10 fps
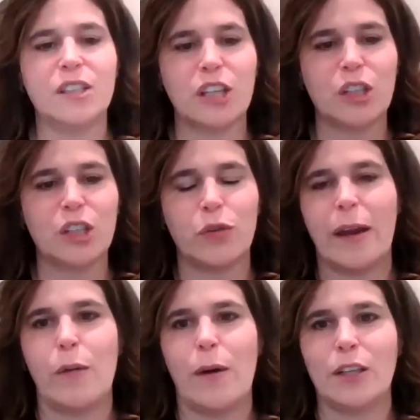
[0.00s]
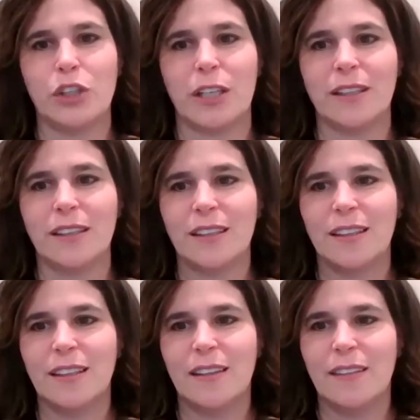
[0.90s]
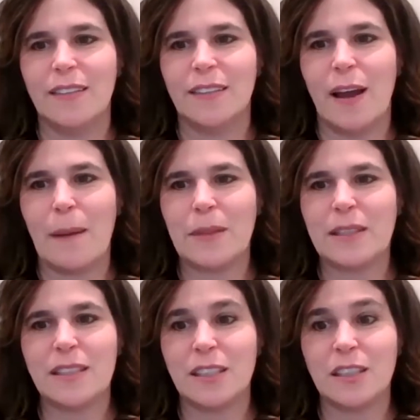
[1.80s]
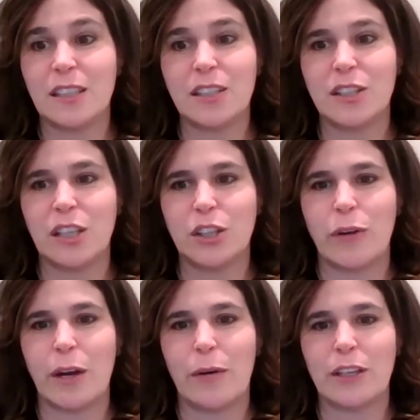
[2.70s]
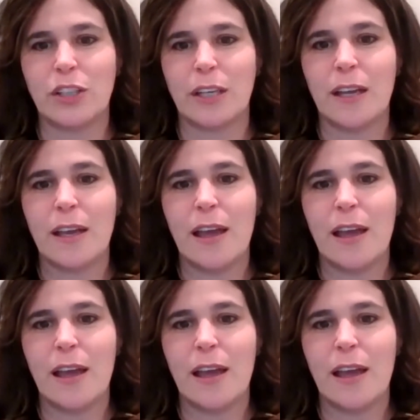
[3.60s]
is such a great question. This is such a great question.